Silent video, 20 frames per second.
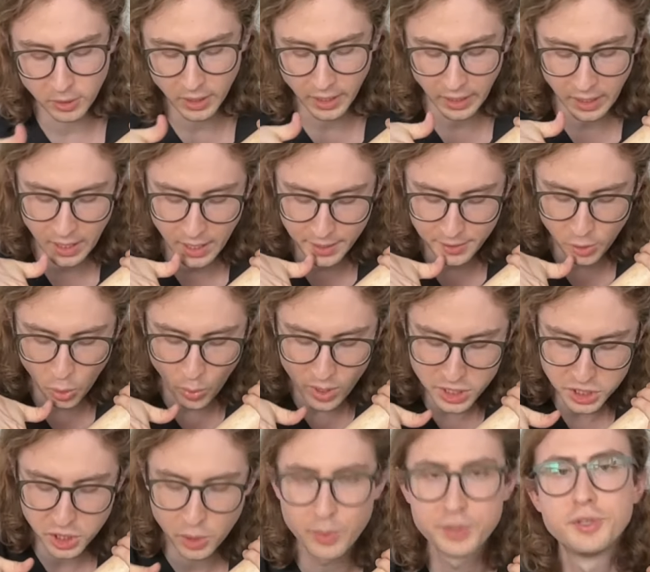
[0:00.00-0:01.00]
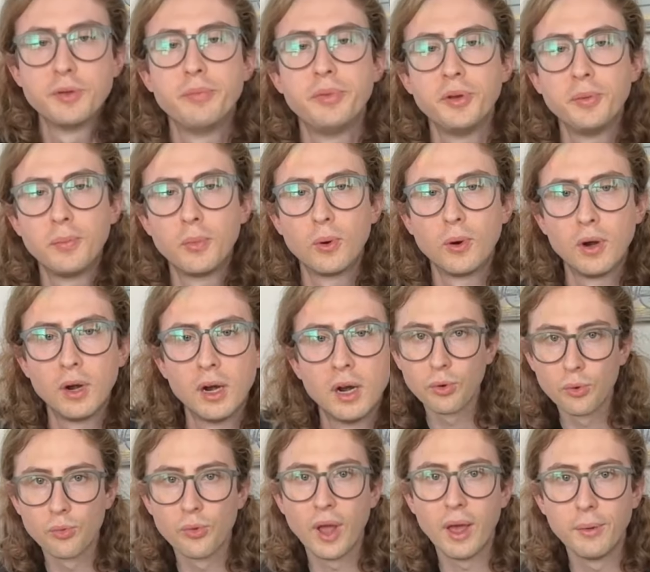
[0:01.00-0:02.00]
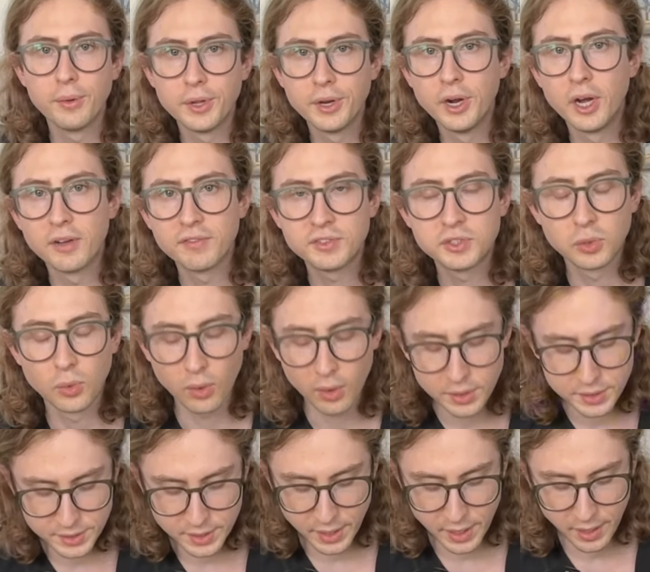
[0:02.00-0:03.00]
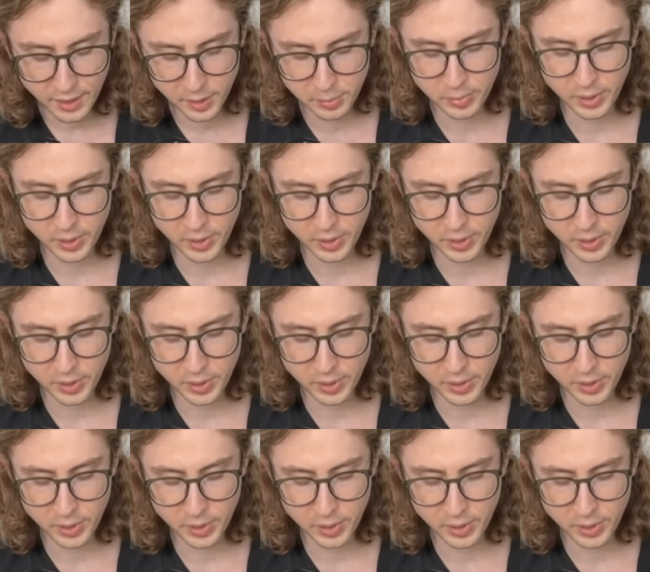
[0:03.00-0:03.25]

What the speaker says: I kind of wish it was a bit more rounded off towards the neck,